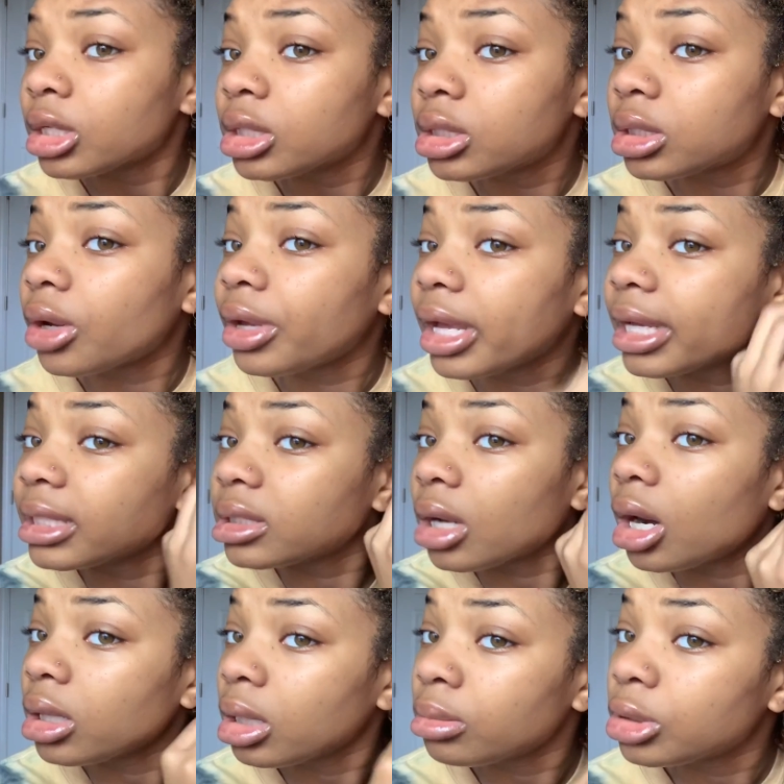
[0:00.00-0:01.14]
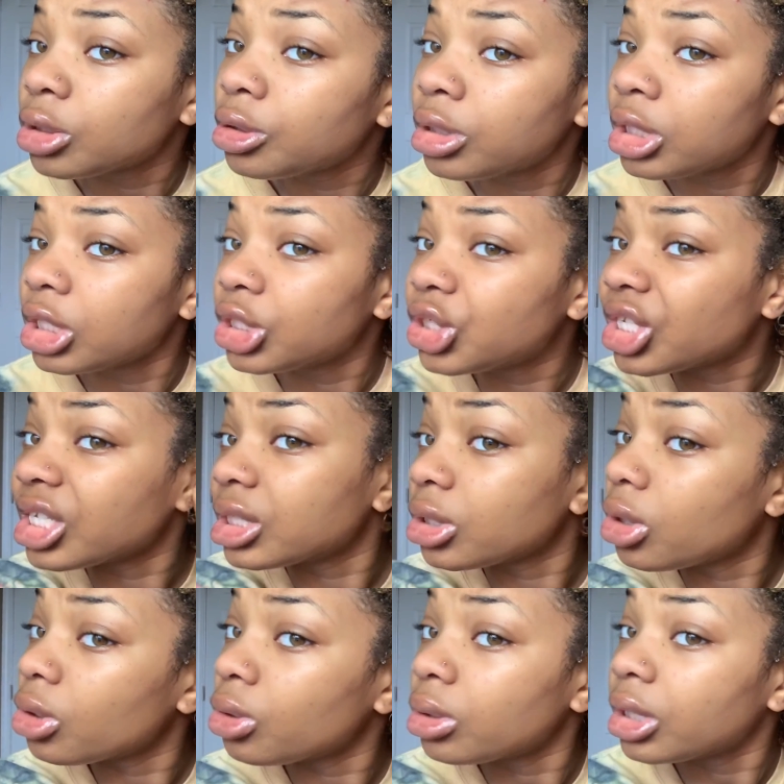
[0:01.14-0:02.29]
So yes, all I'm doing is just
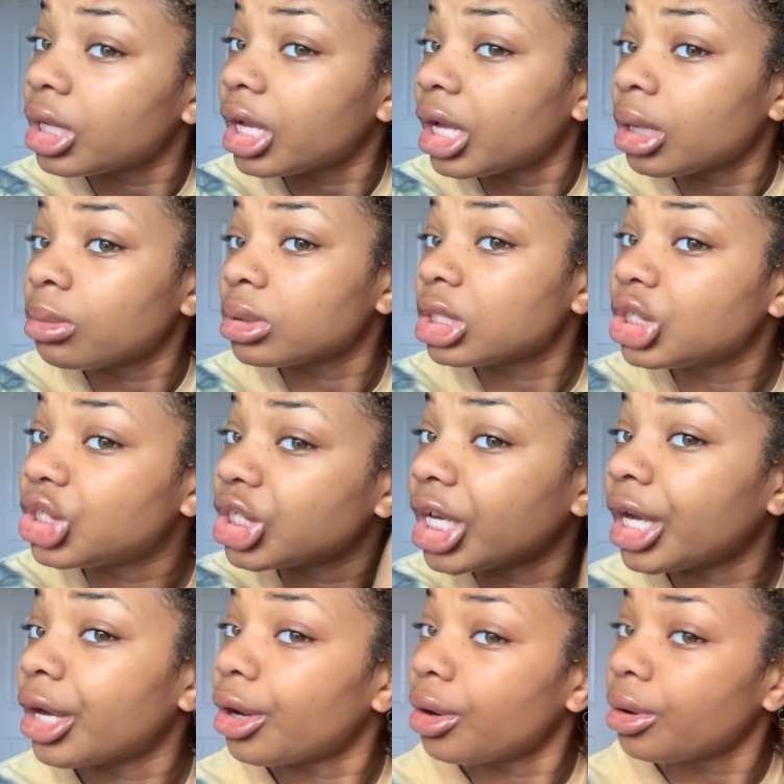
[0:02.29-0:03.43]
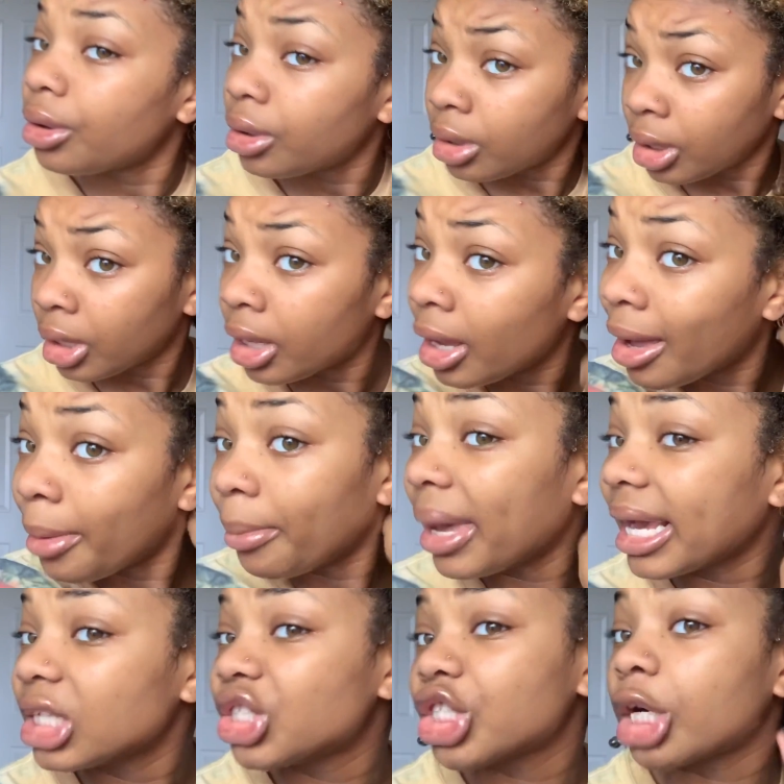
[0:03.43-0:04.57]
going in with the gel,
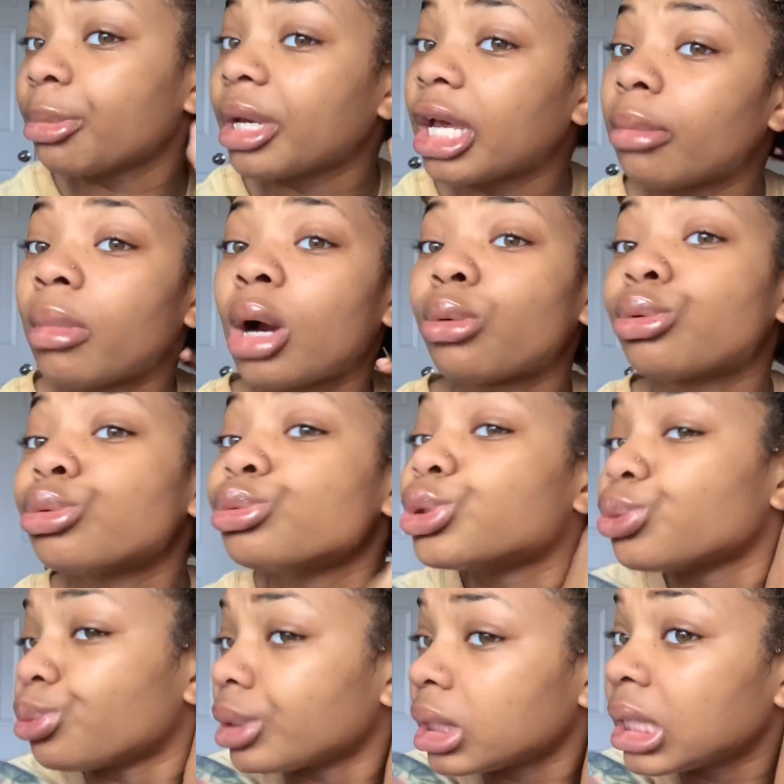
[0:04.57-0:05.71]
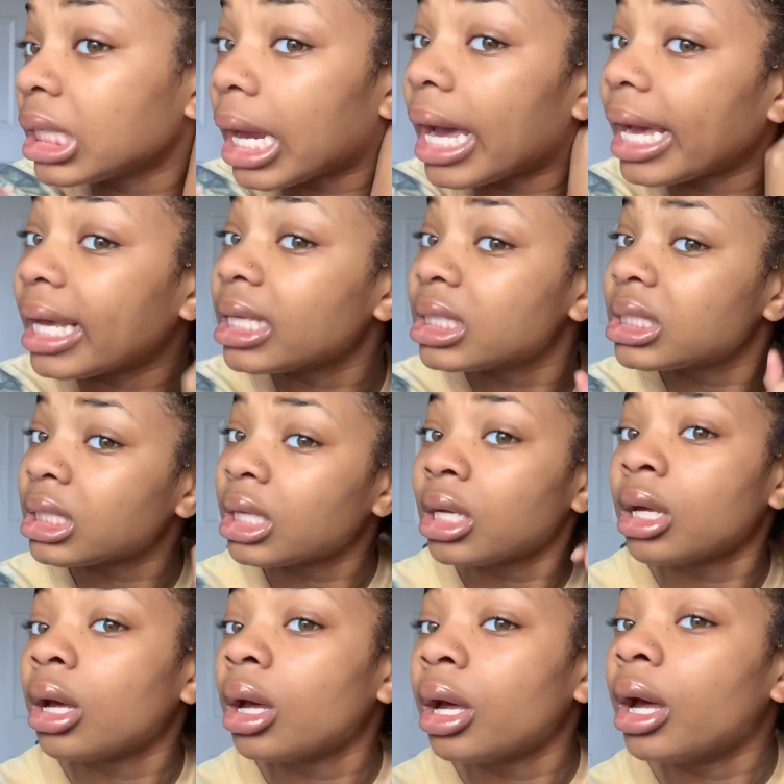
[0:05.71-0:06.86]
making sure I'm getting my roots really
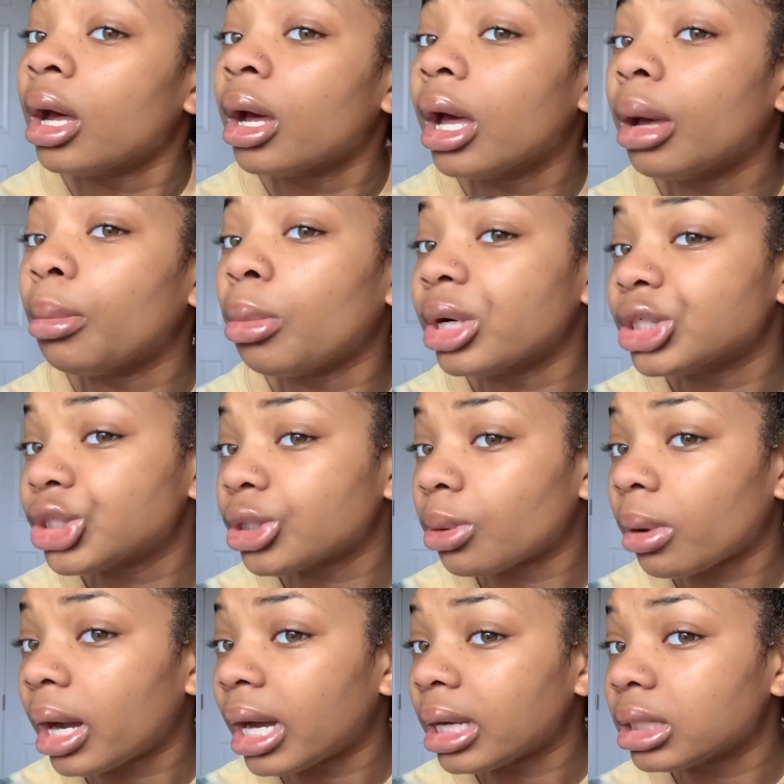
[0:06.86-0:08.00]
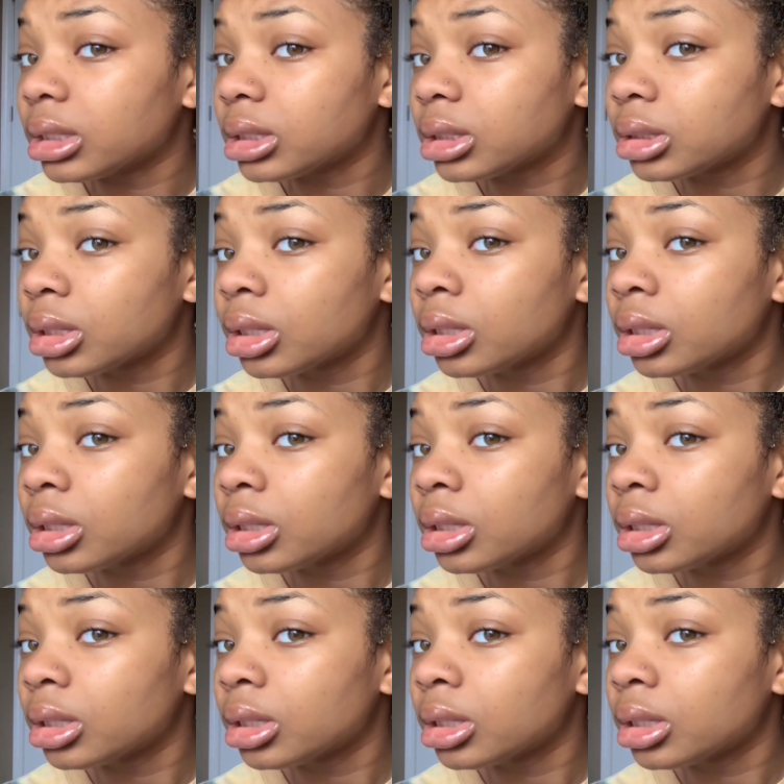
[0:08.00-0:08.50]
nice and moisturized.